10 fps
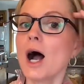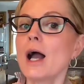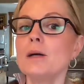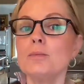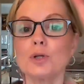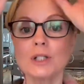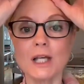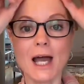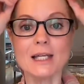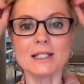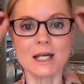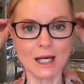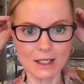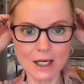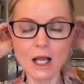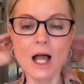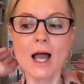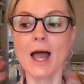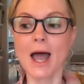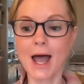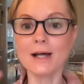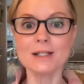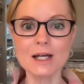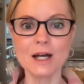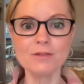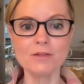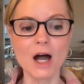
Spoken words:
I am pretending as if